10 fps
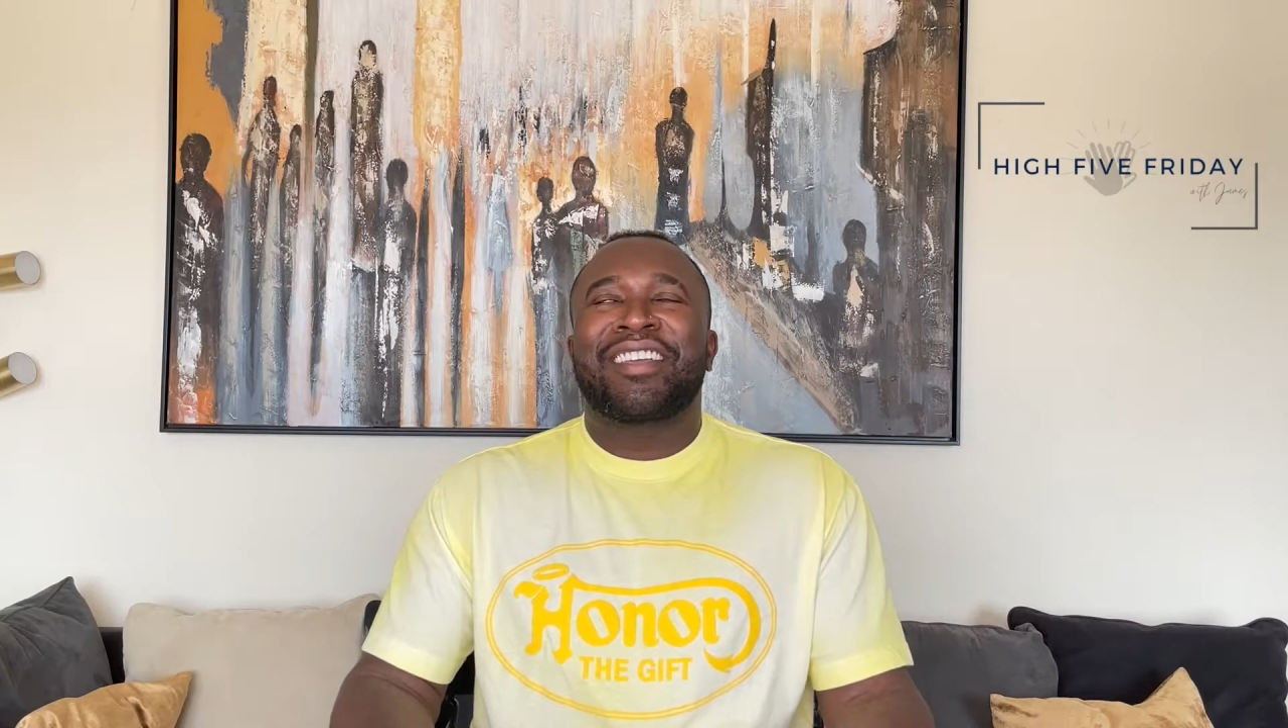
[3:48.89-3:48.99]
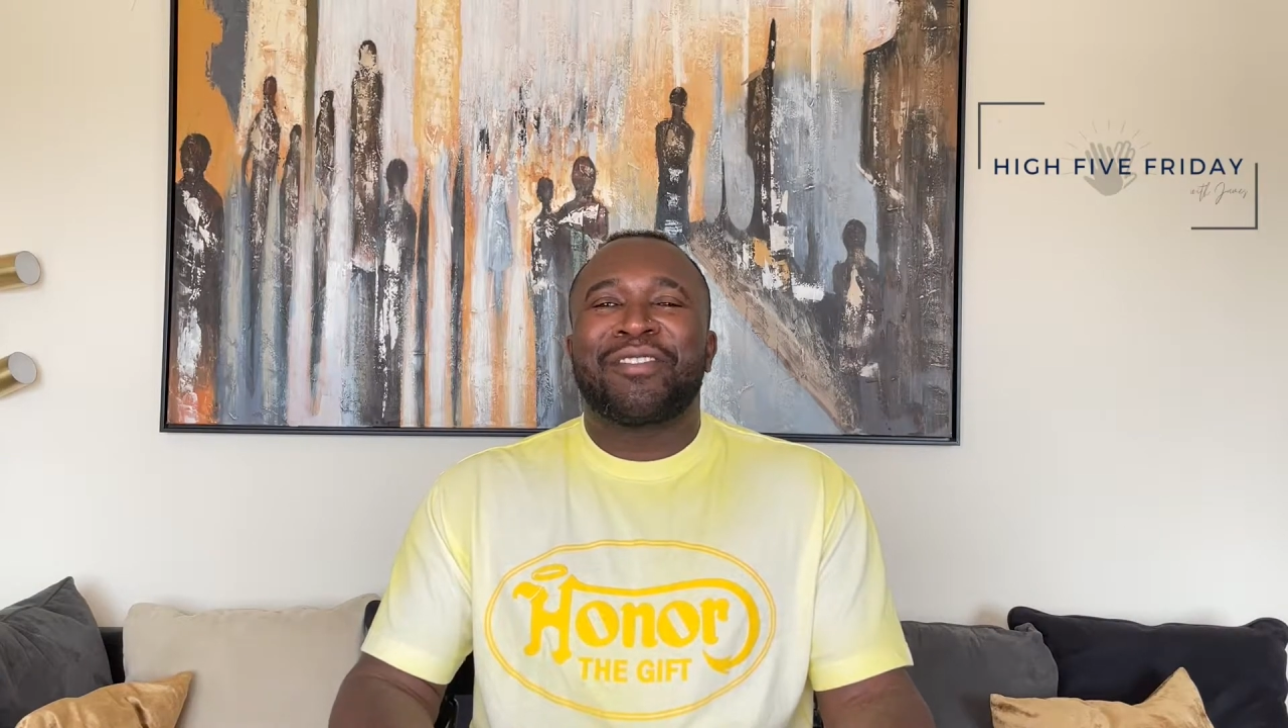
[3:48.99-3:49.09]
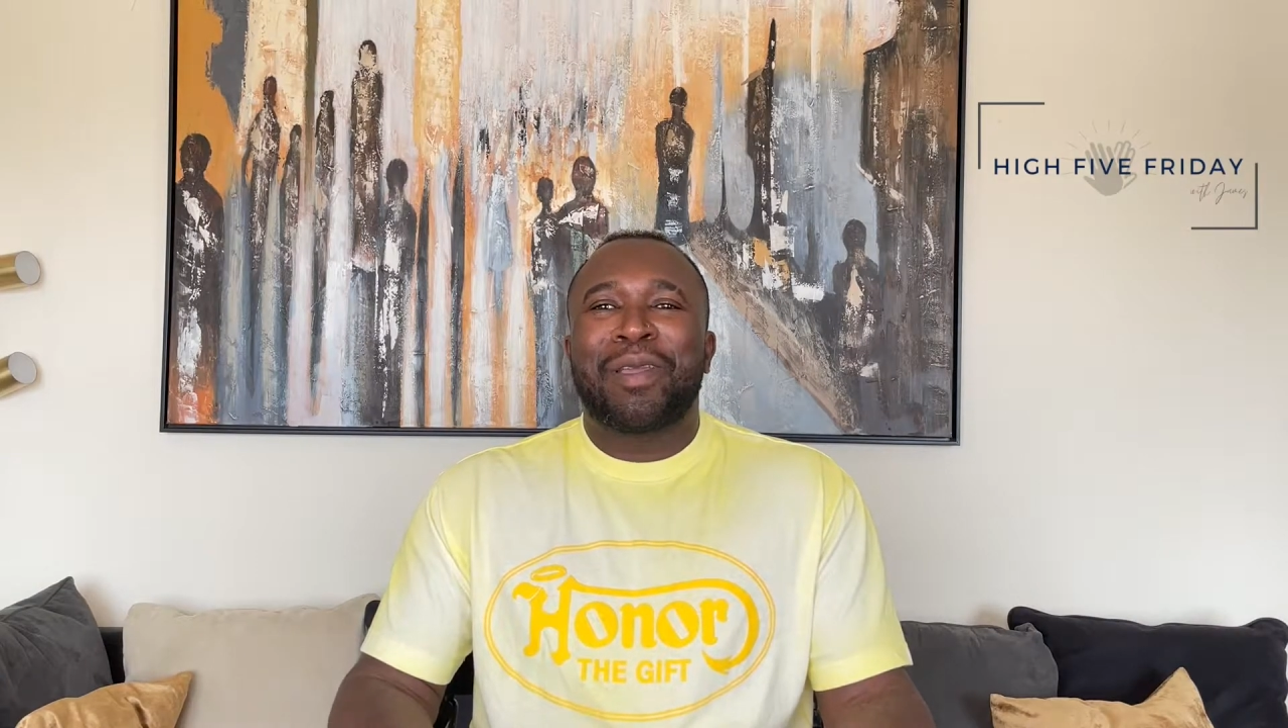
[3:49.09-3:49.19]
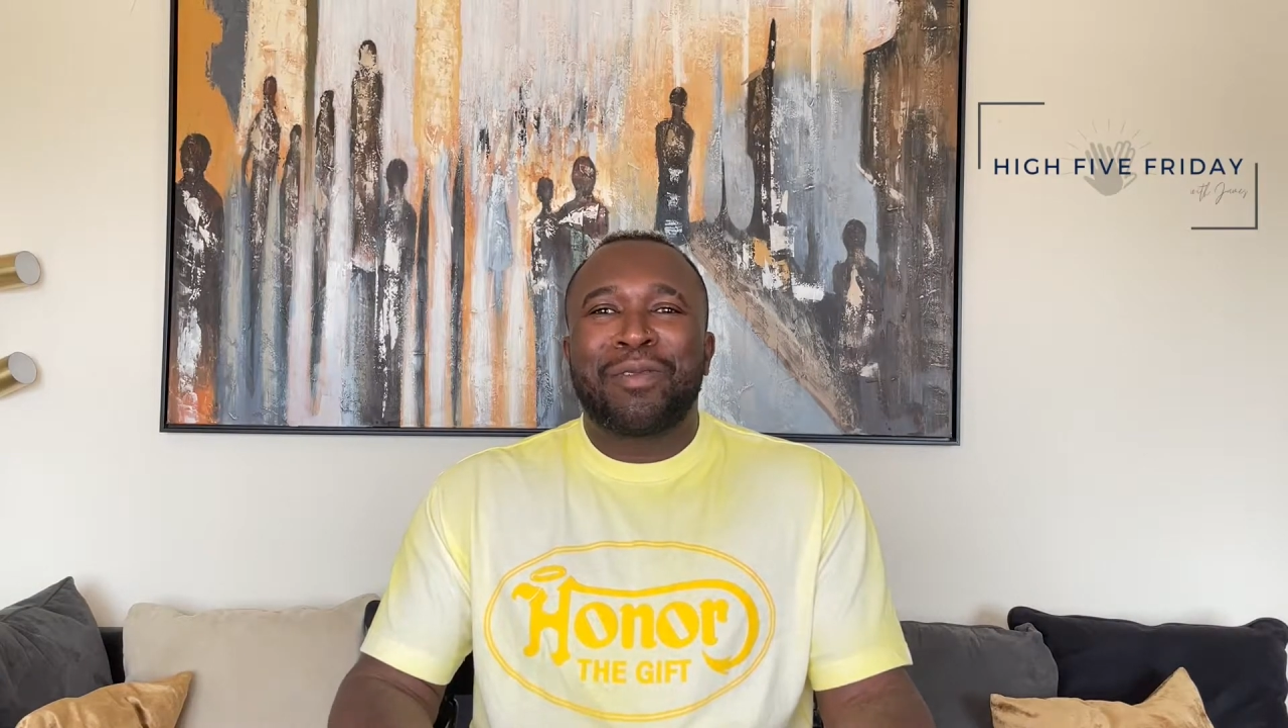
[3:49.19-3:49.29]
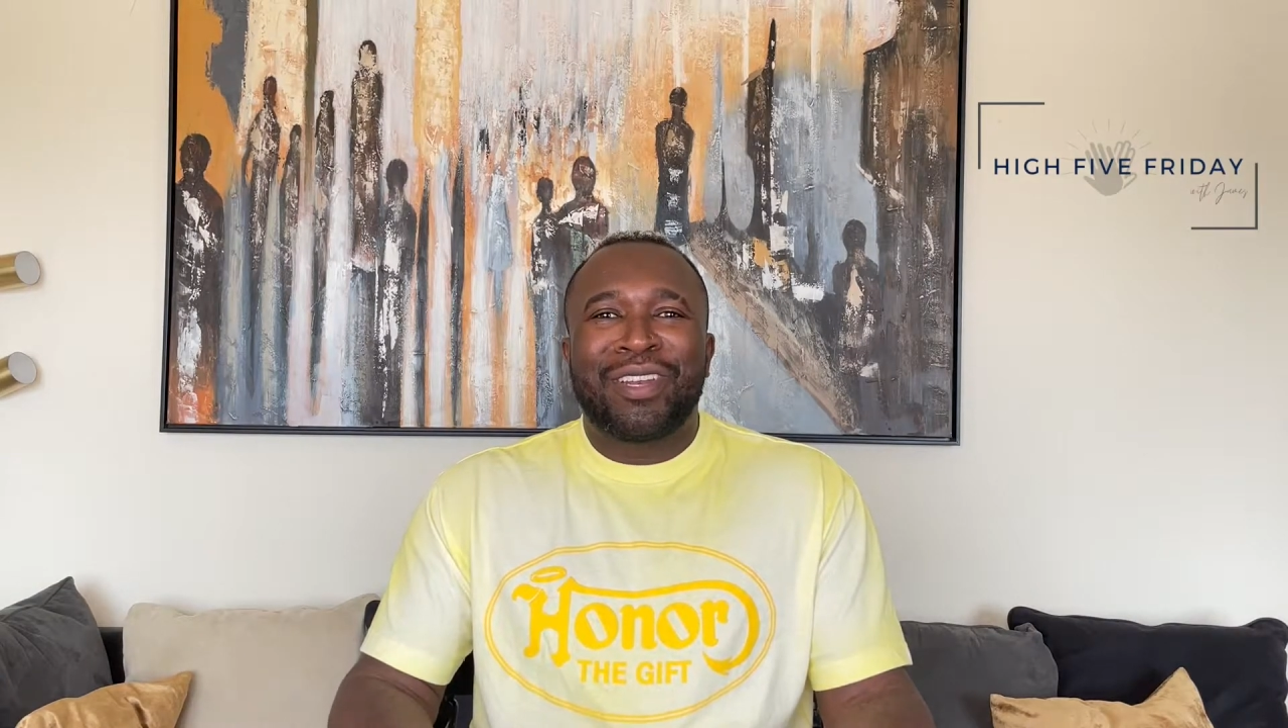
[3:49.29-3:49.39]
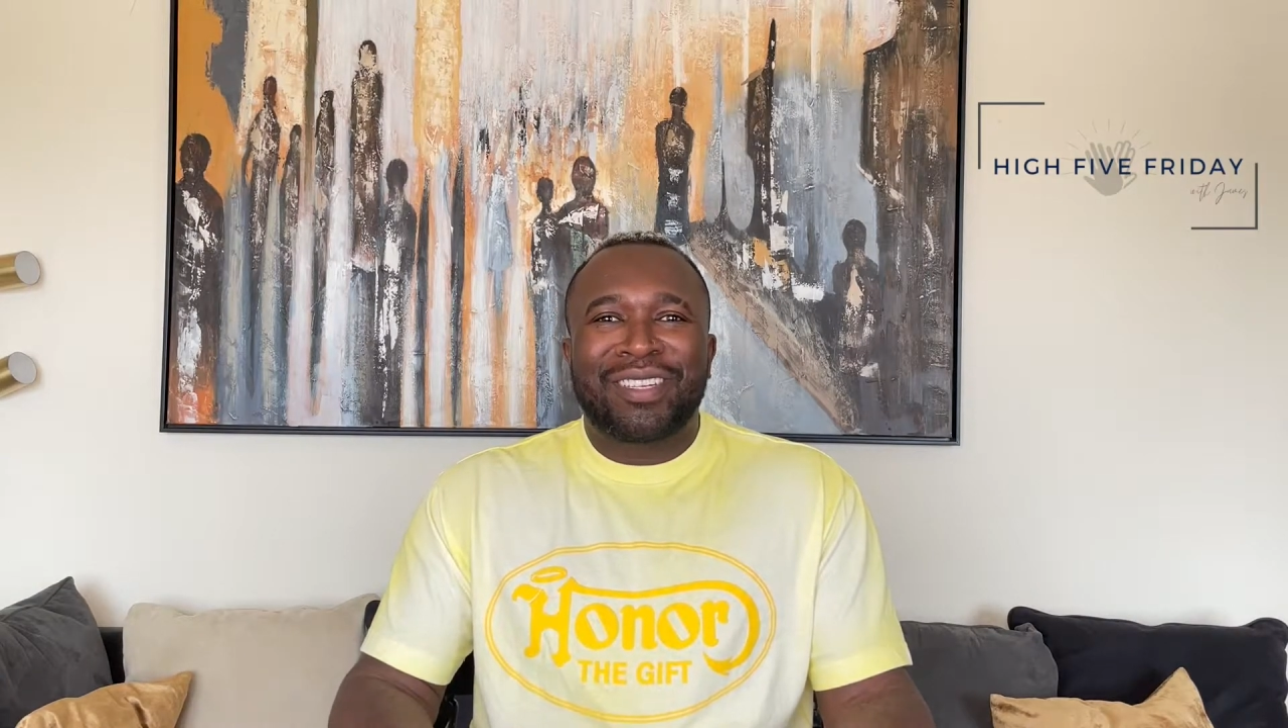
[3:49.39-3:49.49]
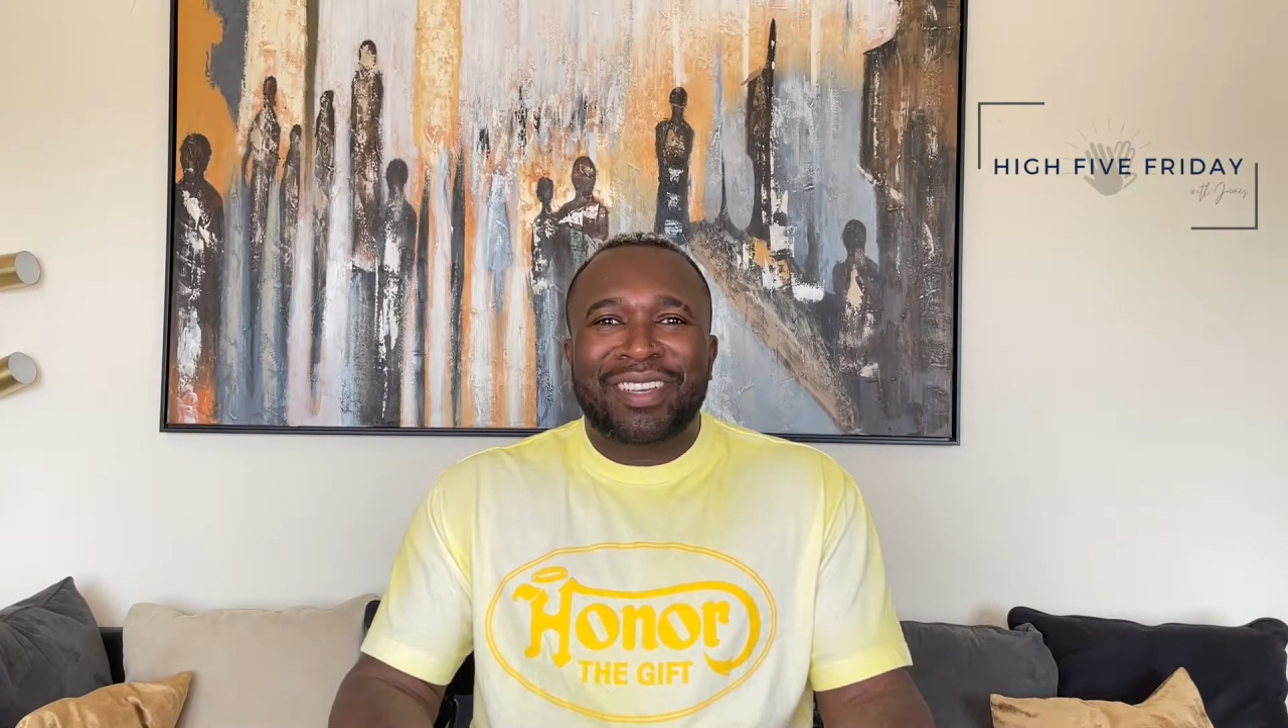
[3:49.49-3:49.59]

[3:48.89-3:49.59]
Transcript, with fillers: Maybe you need to